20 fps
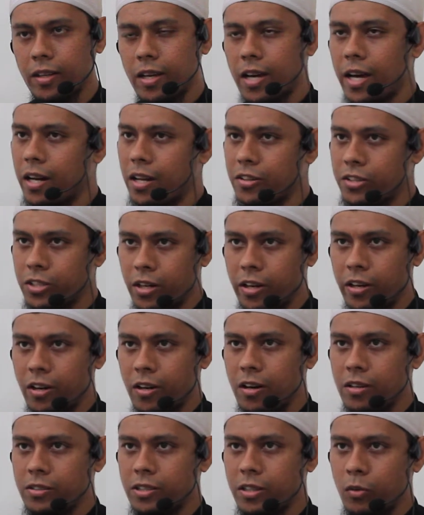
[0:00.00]

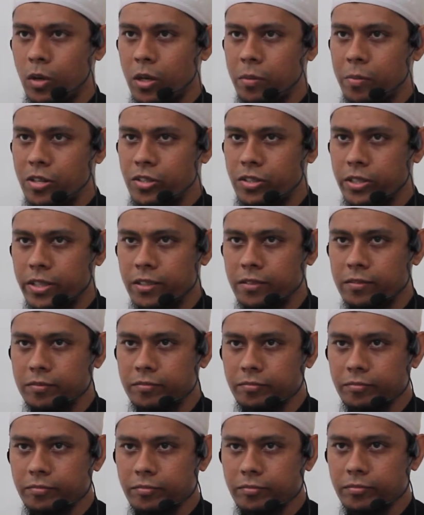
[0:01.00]
Al-Asha'ira, as I mentioned,
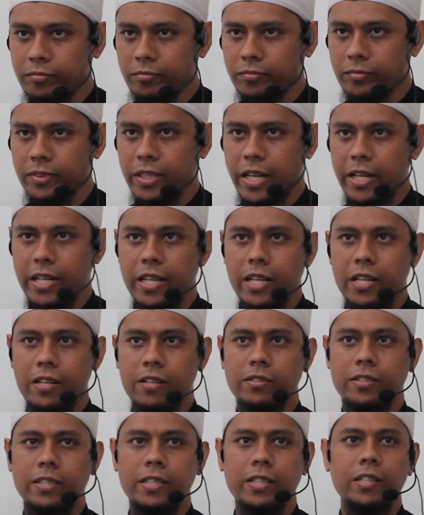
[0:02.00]
yani it
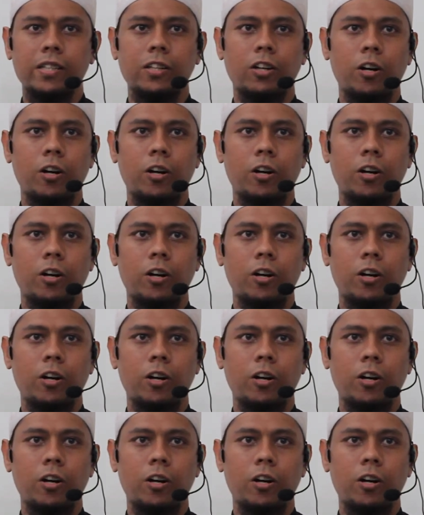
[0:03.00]
is the